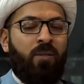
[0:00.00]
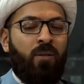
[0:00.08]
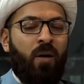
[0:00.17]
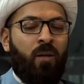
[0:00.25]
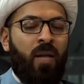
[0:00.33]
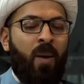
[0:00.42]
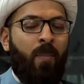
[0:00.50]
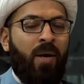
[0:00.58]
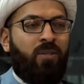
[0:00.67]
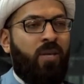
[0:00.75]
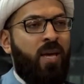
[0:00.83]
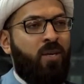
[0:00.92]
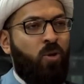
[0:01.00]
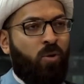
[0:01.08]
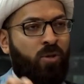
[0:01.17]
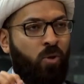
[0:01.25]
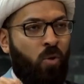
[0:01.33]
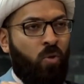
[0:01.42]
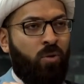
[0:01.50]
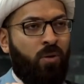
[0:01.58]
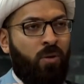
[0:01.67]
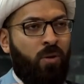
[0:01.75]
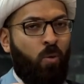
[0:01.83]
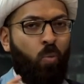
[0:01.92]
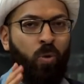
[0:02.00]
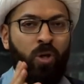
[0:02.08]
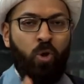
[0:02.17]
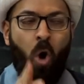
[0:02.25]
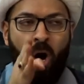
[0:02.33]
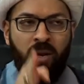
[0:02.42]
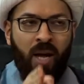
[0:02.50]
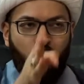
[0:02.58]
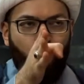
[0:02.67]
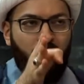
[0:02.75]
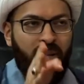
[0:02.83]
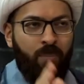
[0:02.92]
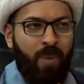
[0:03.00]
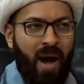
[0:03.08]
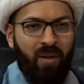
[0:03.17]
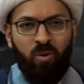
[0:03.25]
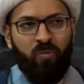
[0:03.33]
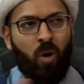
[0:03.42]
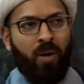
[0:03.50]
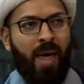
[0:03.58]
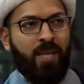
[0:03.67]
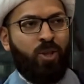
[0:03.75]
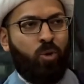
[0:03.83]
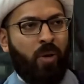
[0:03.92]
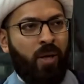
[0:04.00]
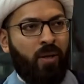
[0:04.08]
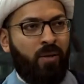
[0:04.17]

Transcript: Allah might take your soul when you are not on the path, you've gone astray.